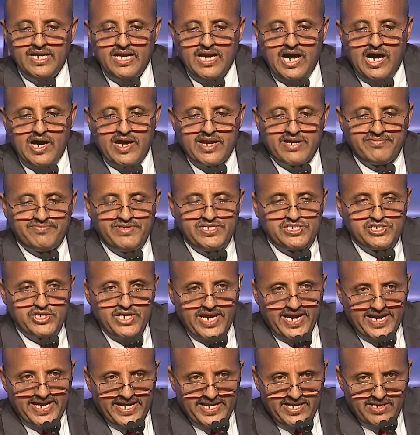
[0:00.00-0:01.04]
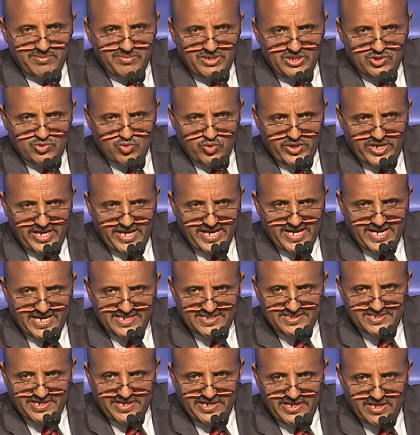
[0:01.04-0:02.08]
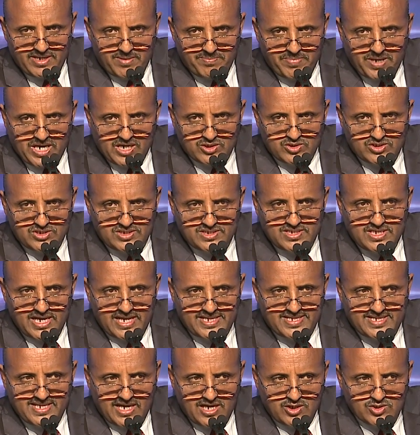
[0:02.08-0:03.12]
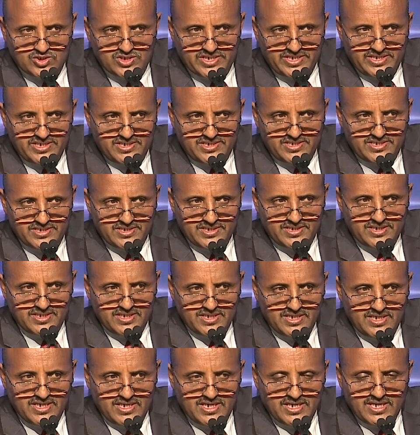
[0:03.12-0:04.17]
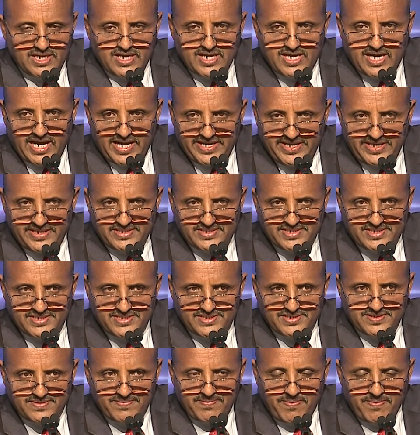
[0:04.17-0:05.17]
Our Aviation Academy today can train about 1,000 cadets